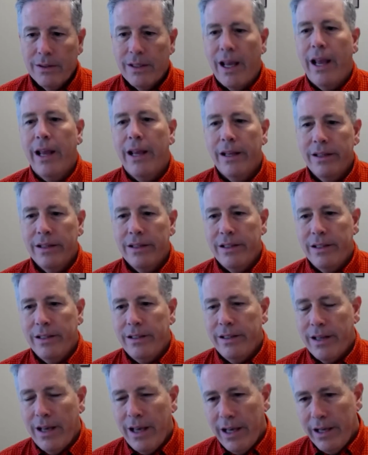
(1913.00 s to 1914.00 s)
and
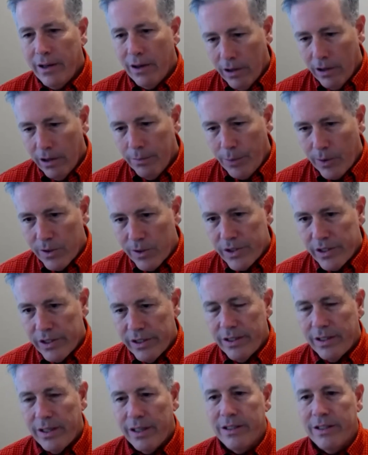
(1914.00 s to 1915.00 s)
the AR
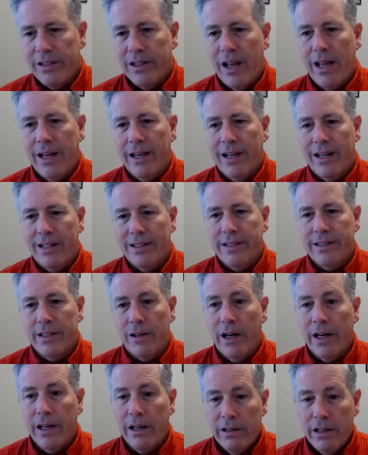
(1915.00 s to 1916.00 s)
person and kind of said, all
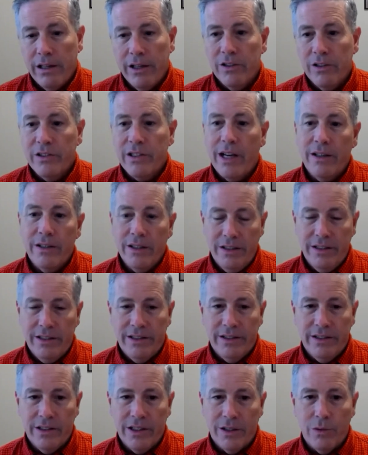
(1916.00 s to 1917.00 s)
right, here's how this
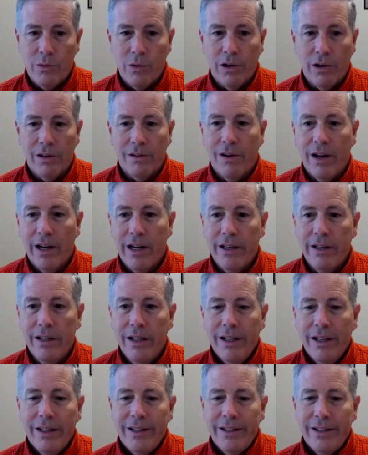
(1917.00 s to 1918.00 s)
is going to work, right?
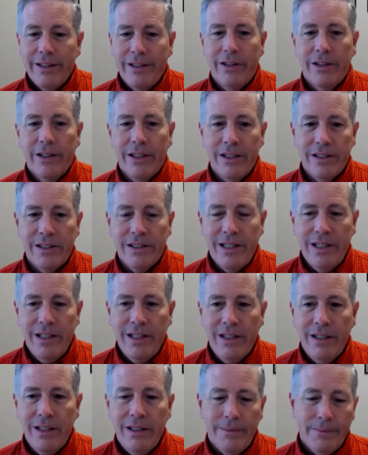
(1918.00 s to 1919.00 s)
You're going to
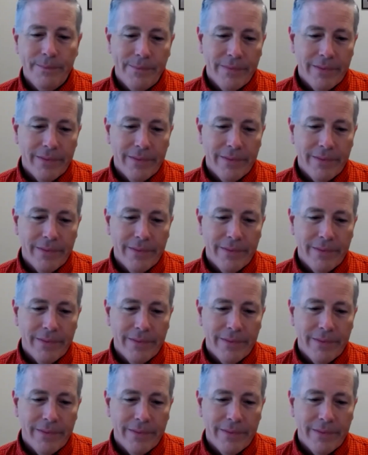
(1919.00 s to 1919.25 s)
see